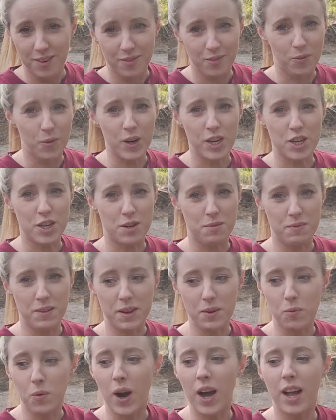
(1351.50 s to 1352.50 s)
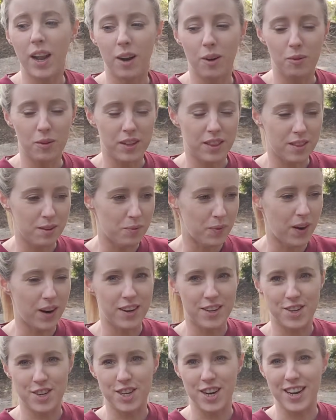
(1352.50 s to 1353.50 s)
wished me well with the
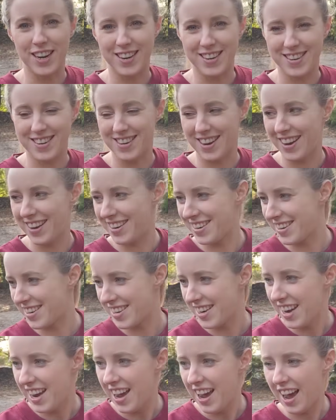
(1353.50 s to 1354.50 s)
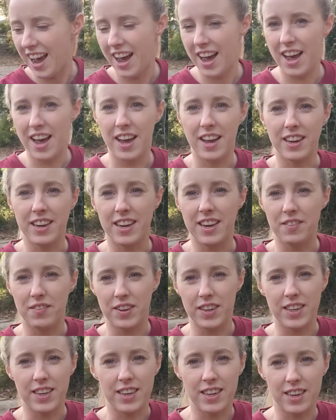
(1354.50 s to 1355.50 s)
project and
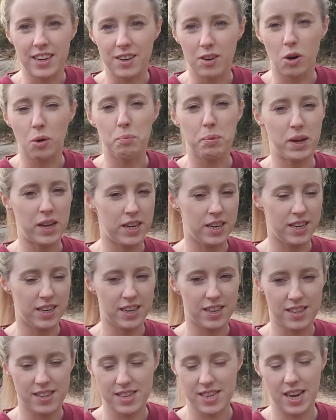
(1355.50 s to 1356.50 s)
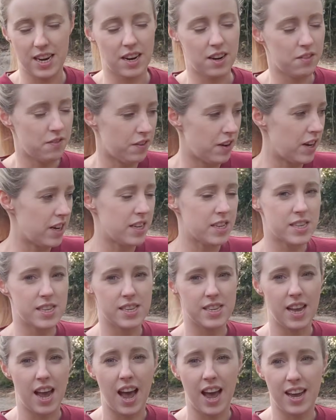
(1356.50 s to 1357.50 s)
giving your opinions and
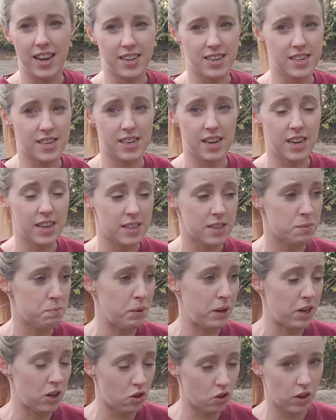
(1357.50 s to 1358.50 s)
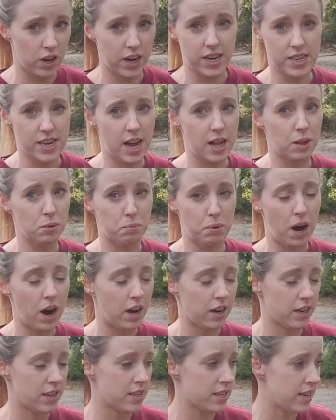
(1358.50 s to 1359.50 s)
advice, and it's been a great help,
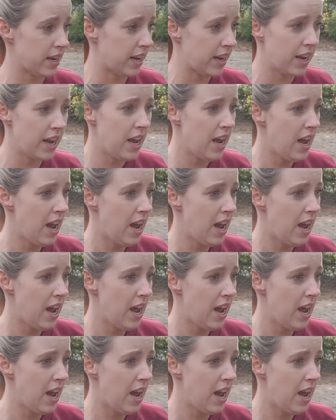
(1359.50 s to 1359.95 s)
honestly.